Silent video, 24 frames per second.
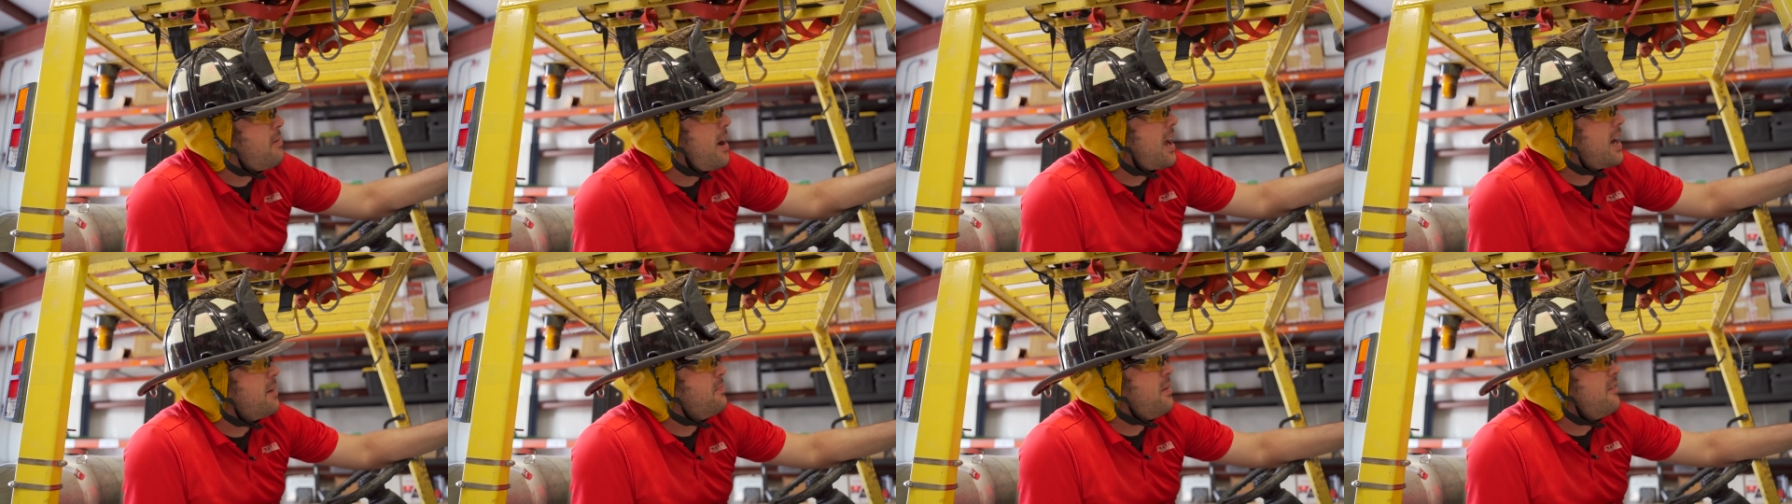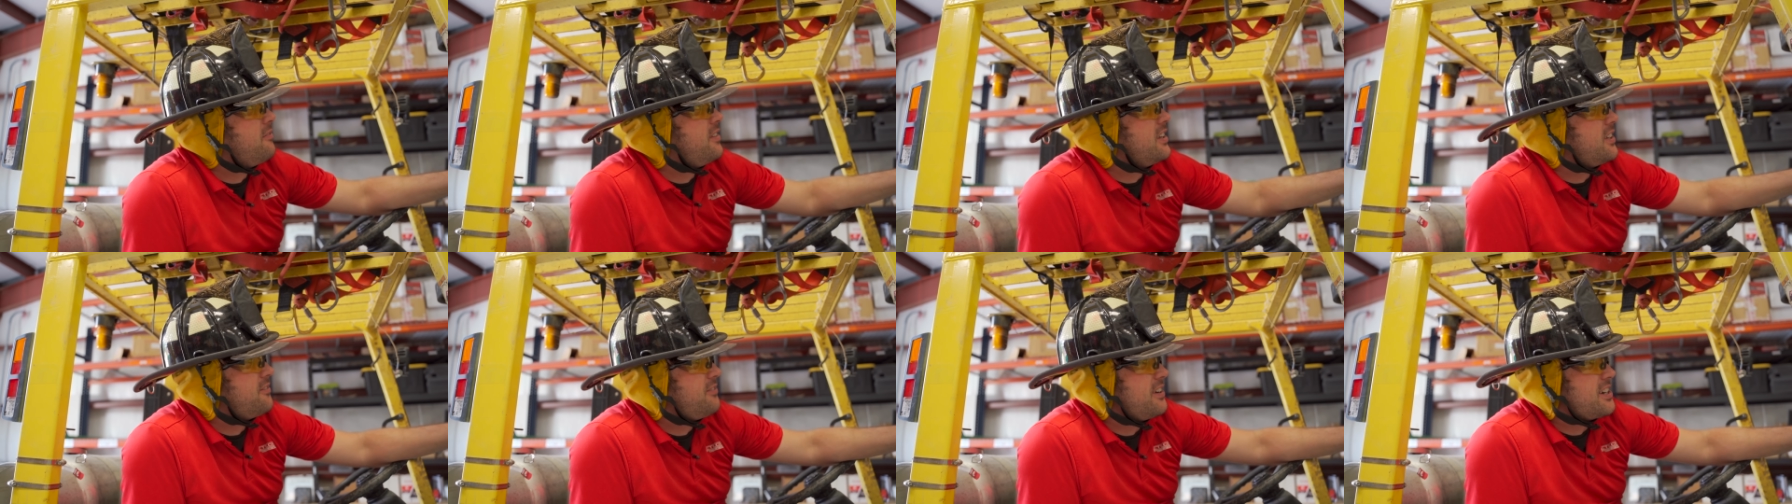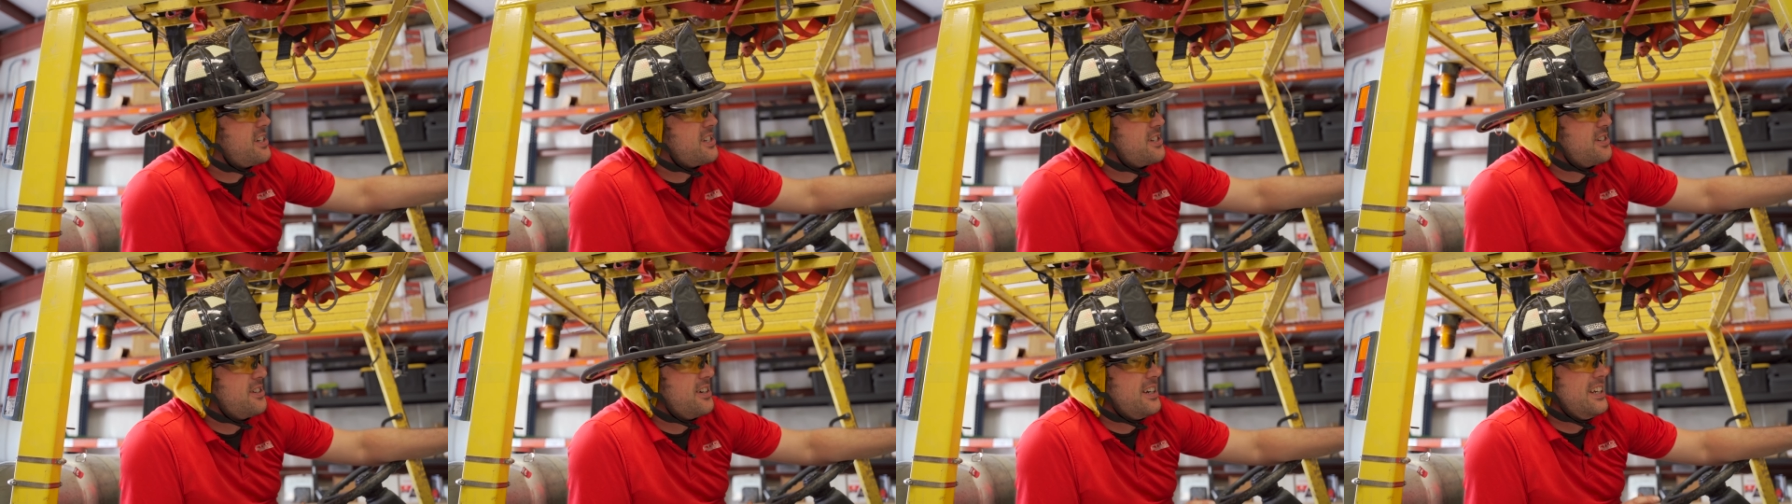bottom of this
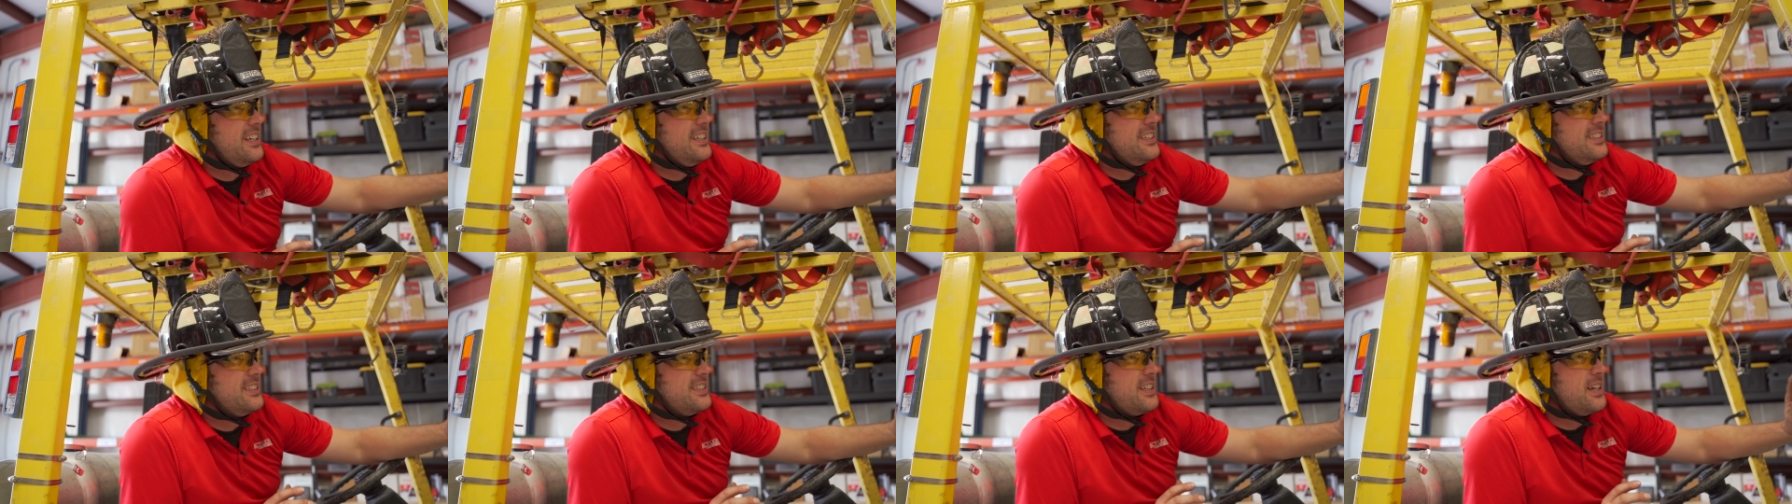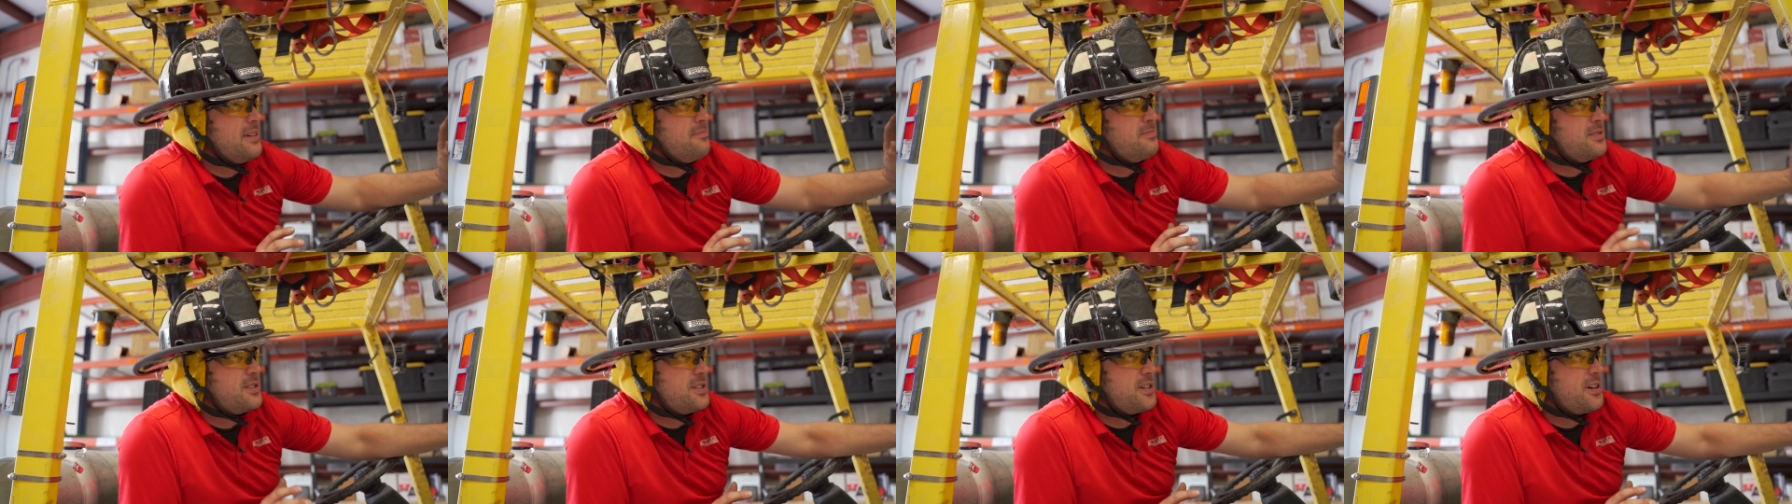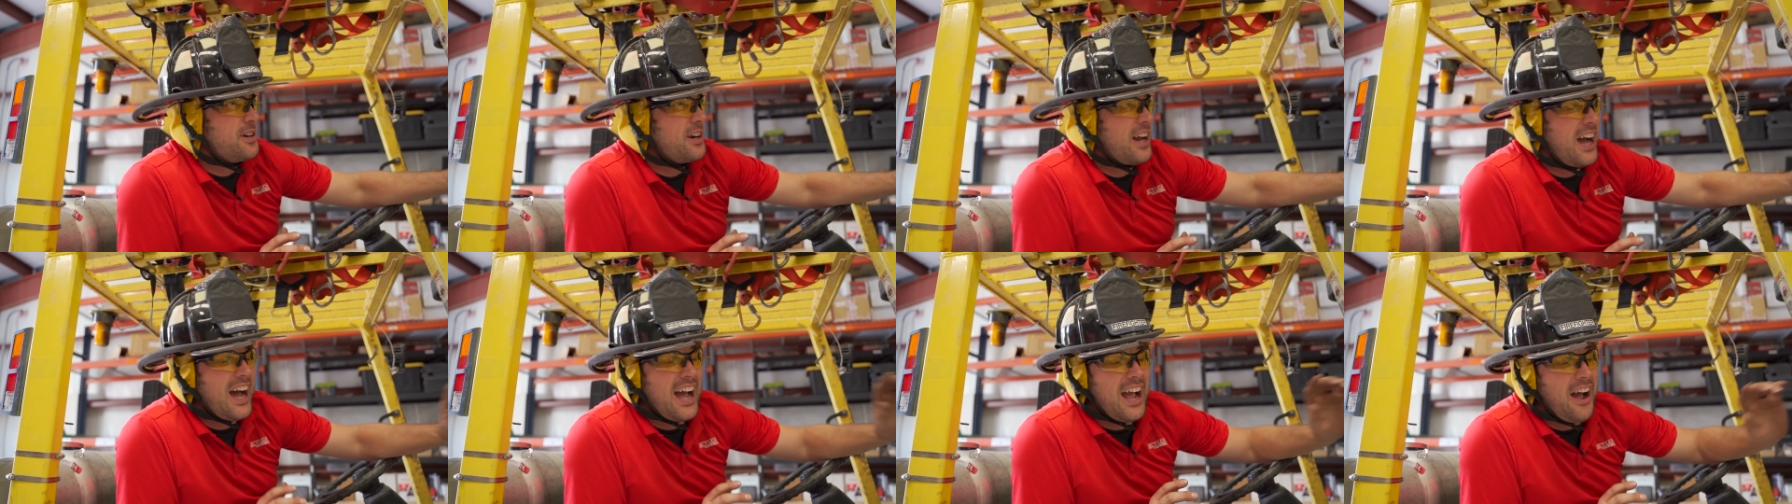fixture is absurd.